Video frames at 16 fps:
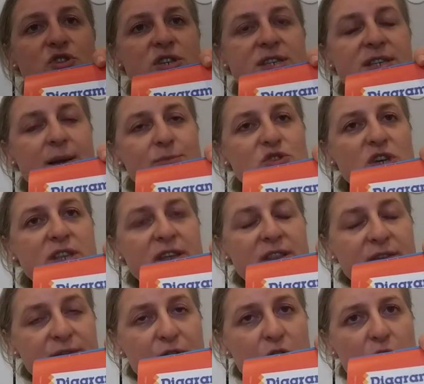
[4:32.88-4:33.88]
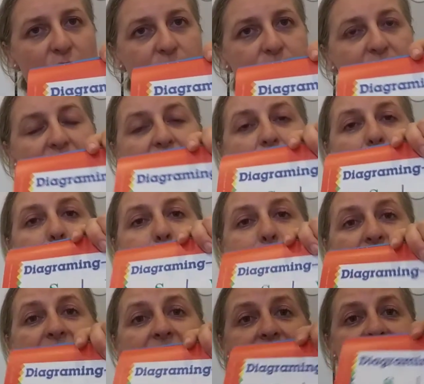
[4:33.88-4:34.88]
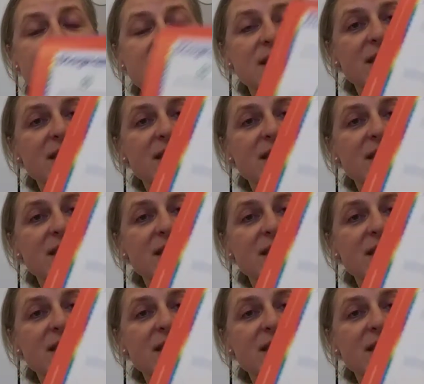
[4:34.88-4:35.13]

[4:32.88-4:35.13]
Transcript: subject and a verb. But